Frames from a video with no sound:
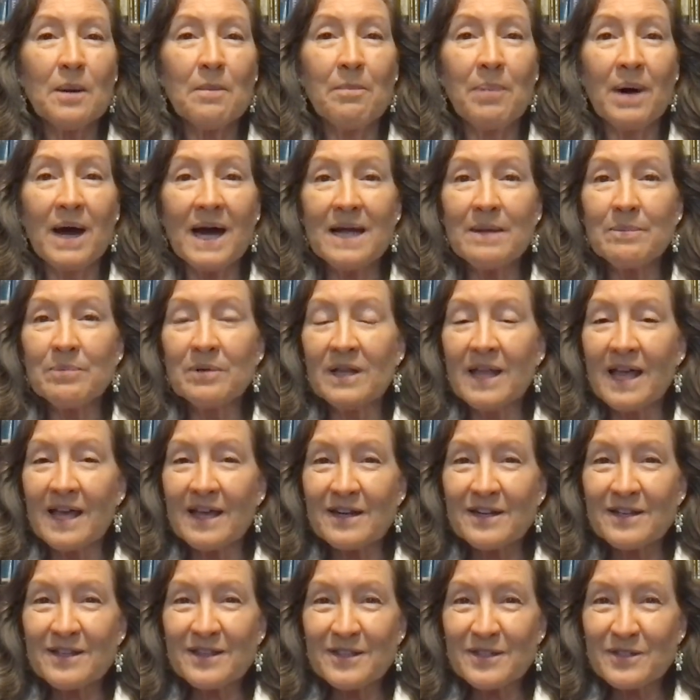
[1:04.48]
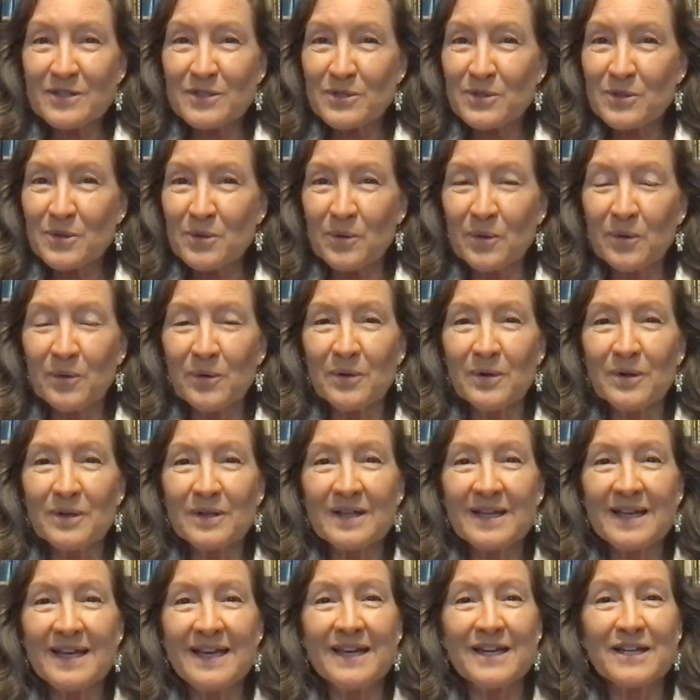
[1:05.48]
Bible out of the
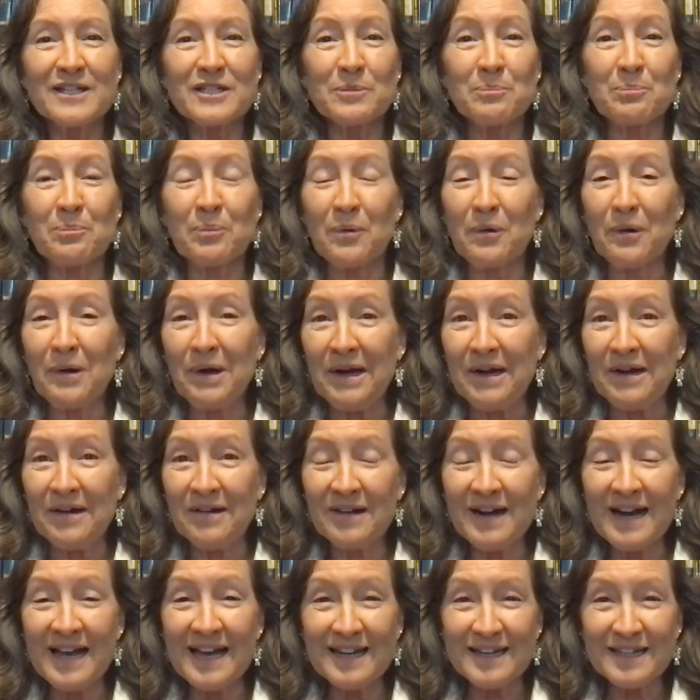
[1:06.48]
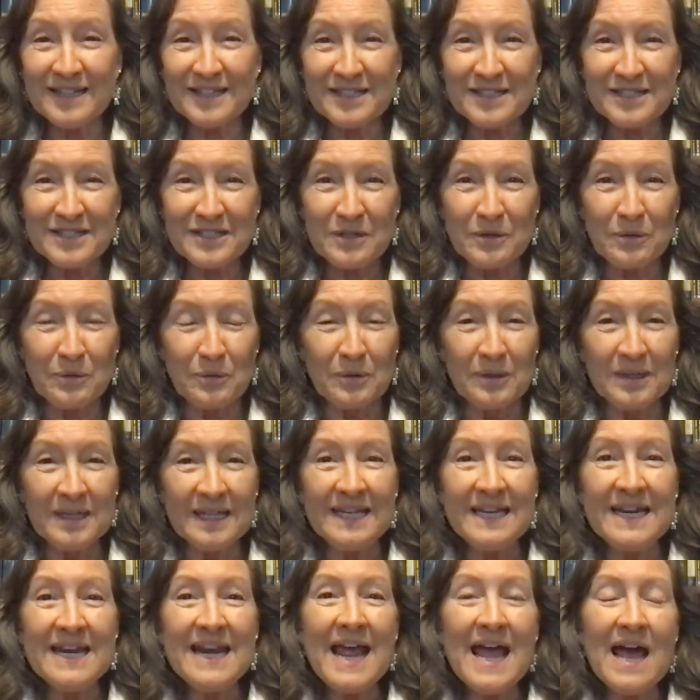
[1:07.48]
school, kicked prayer out of the school,
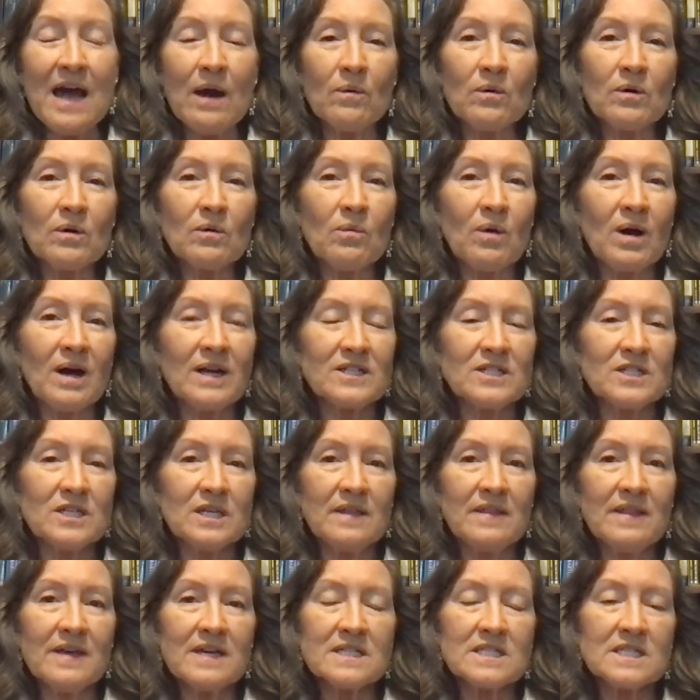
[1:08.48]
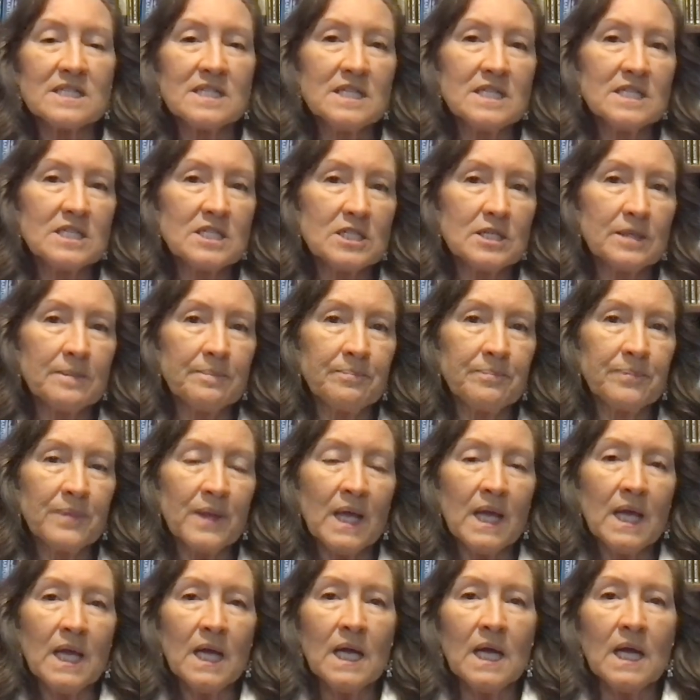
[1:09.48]
and now we're watching that system
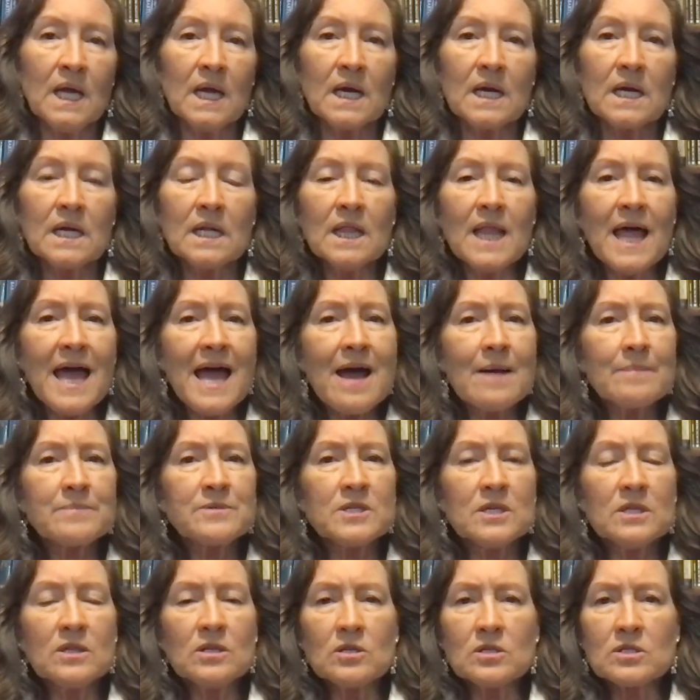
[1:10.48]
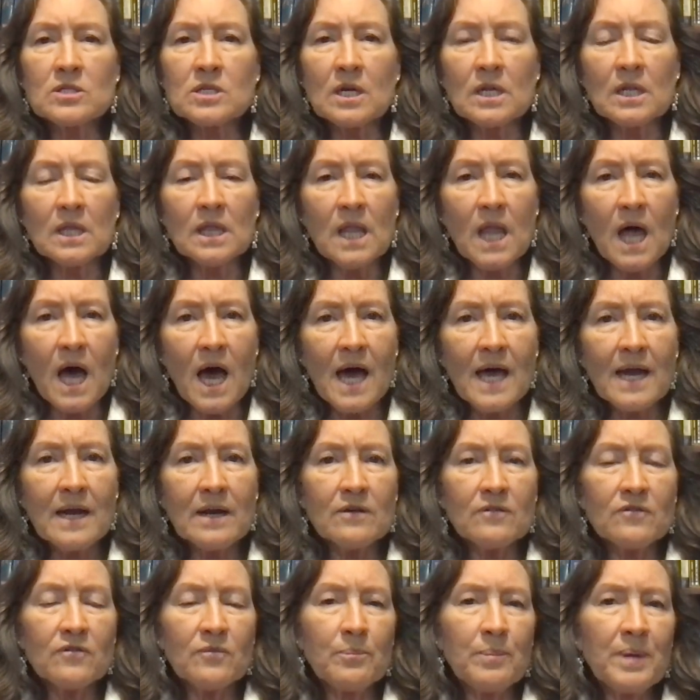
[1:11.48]
collapse. And there's a lot
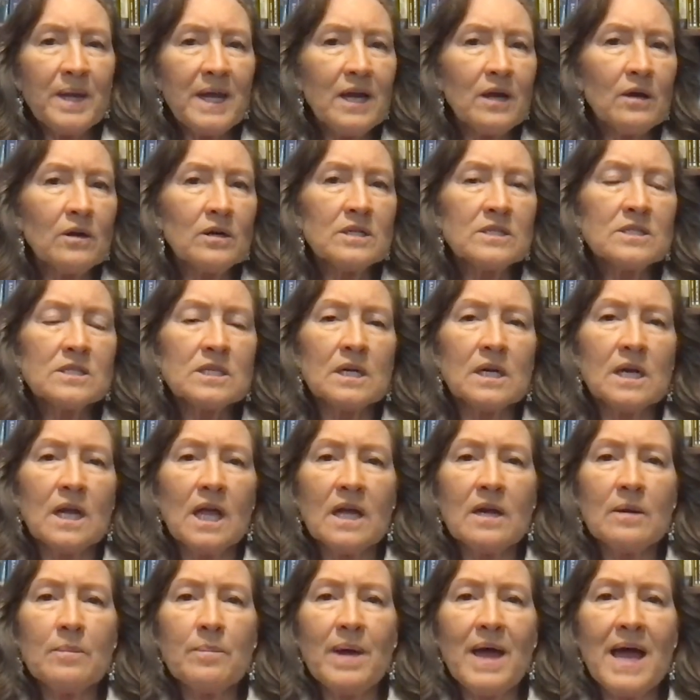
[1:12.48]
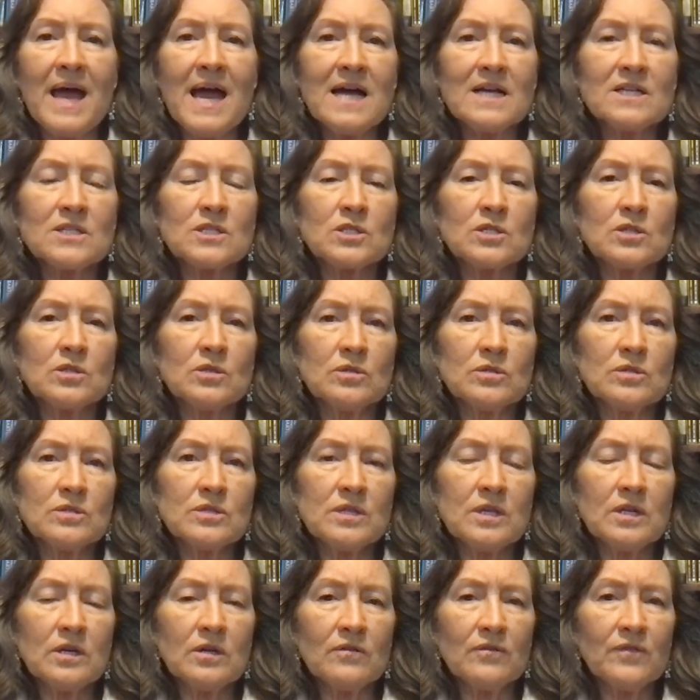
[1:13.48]
of parents and a lot of pastors
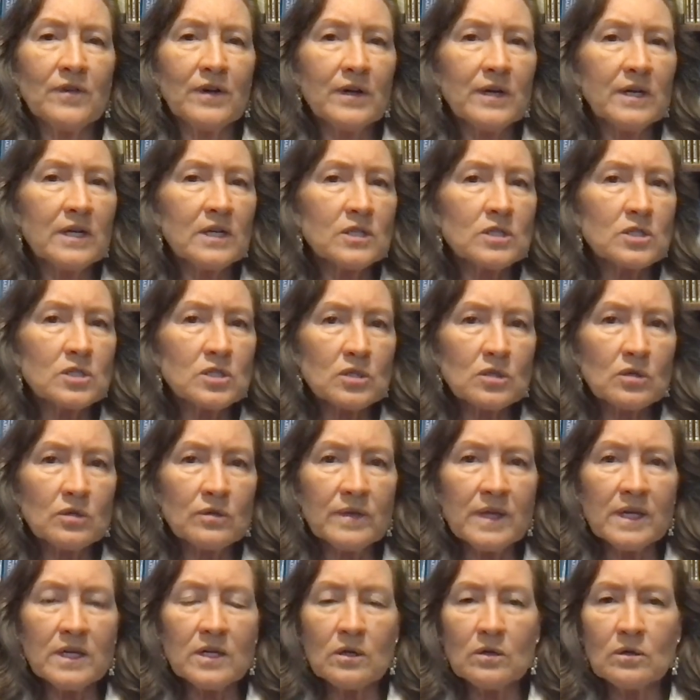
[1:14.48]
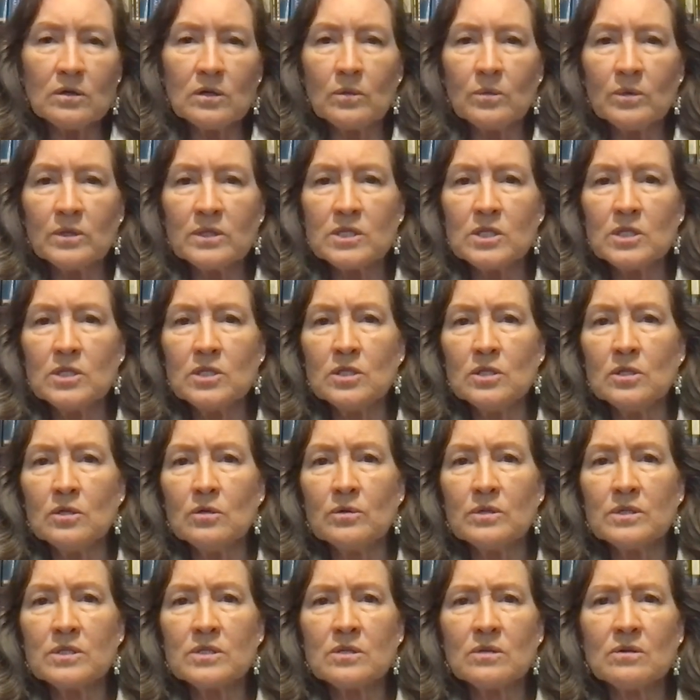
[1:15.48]
that are very concerned. They don't know what to
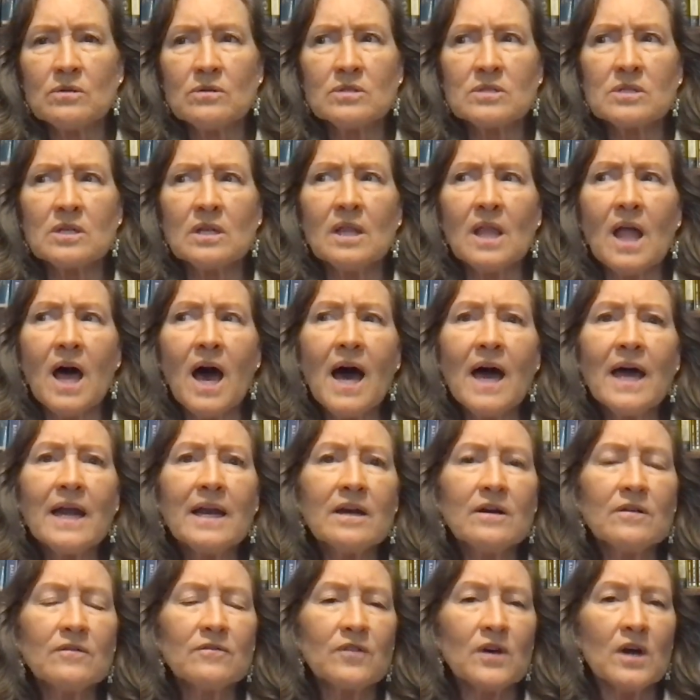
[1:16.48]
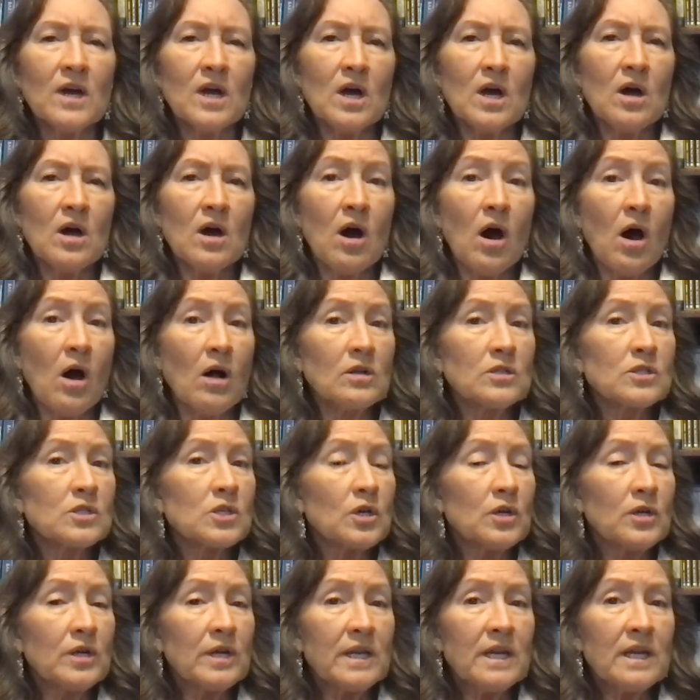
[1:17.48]
do. And so there's a lot of
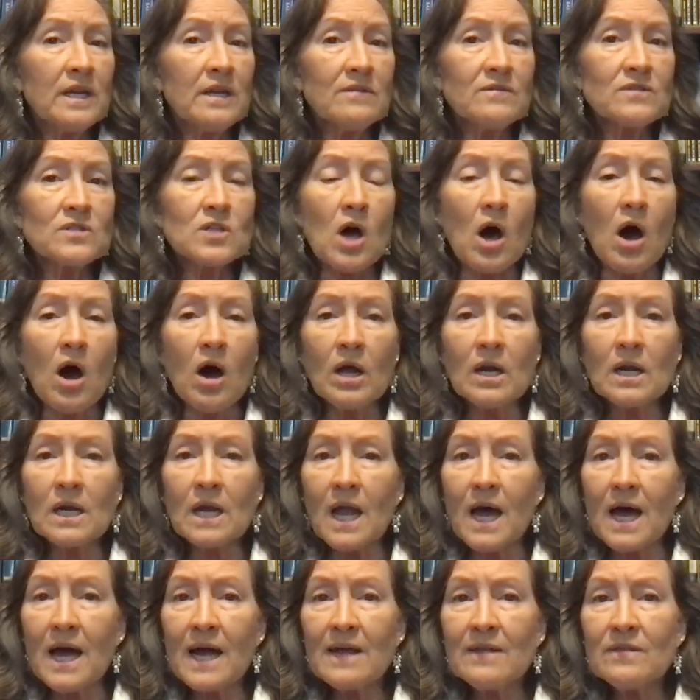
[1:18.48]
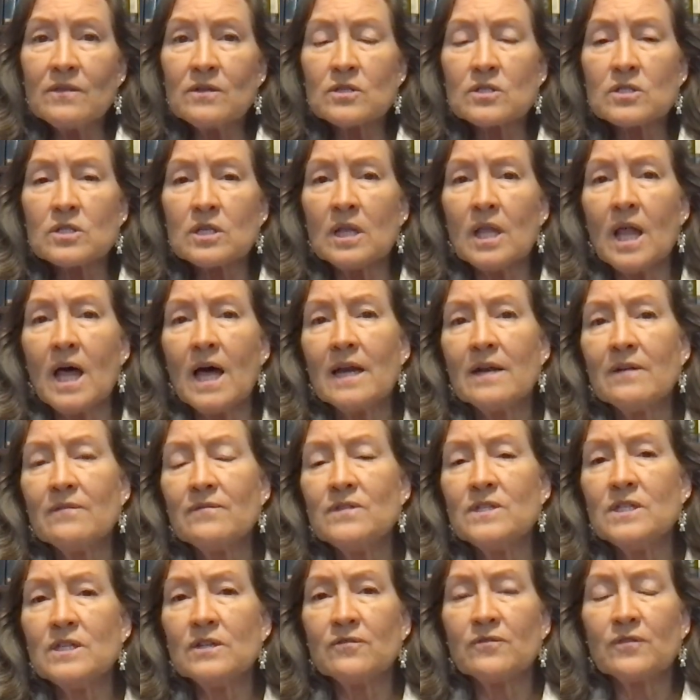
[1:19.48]
alternatives online. There's a lot of
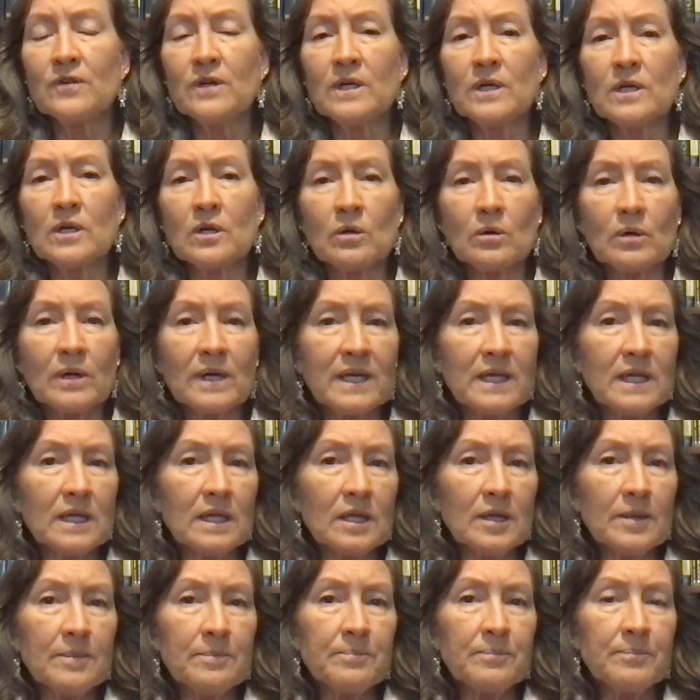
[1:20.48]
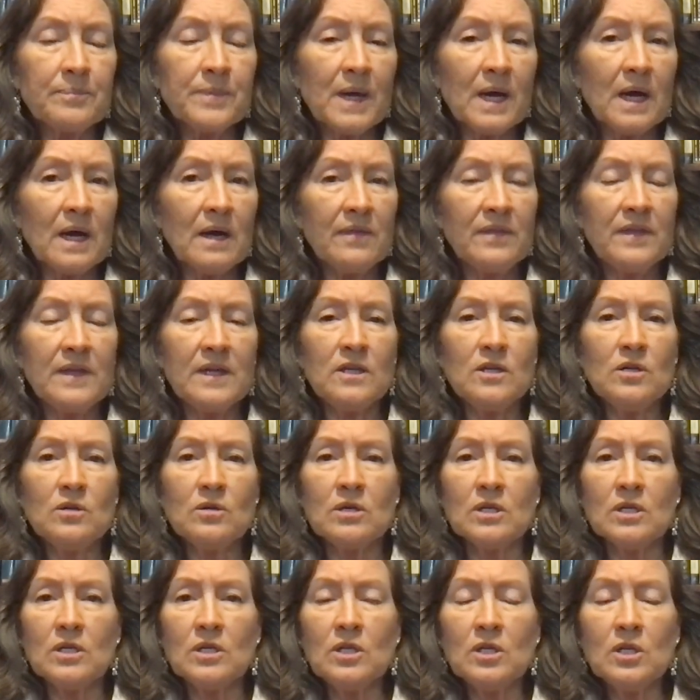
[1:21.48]
different curriculum that you
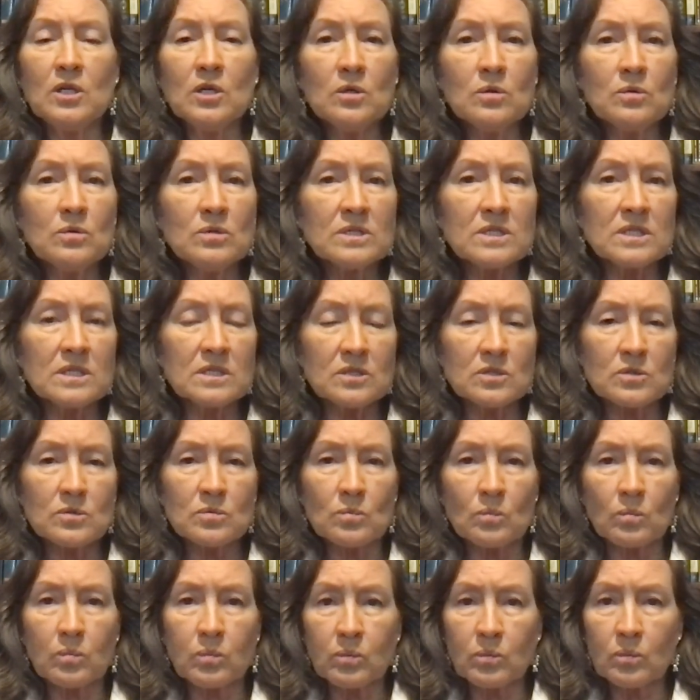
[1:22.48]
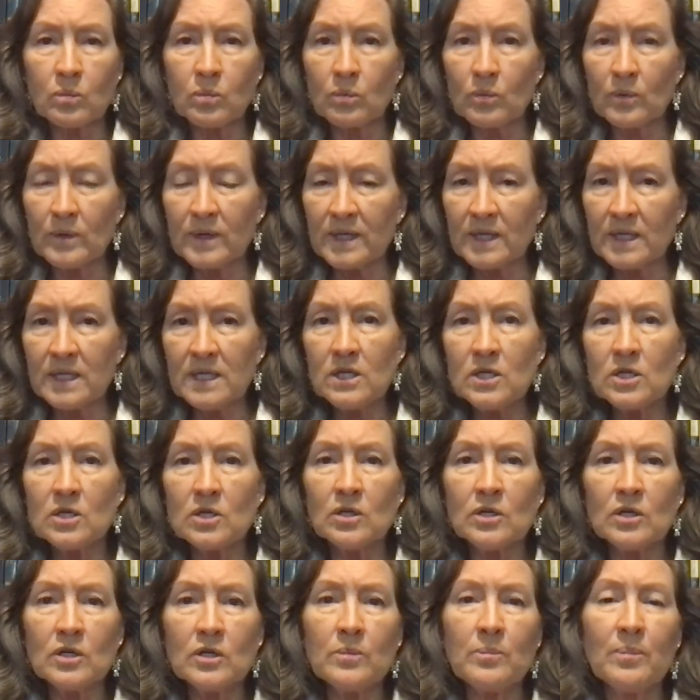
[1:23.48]
can use. It's really
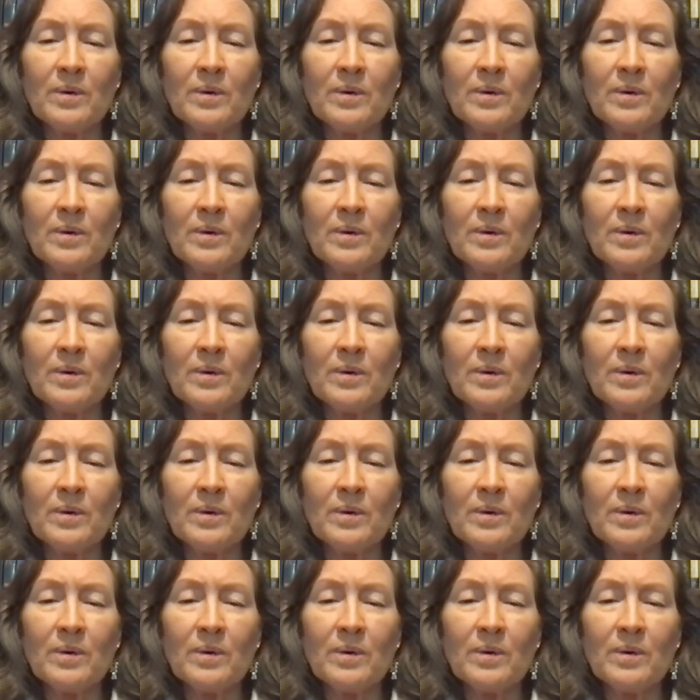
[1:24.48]
good.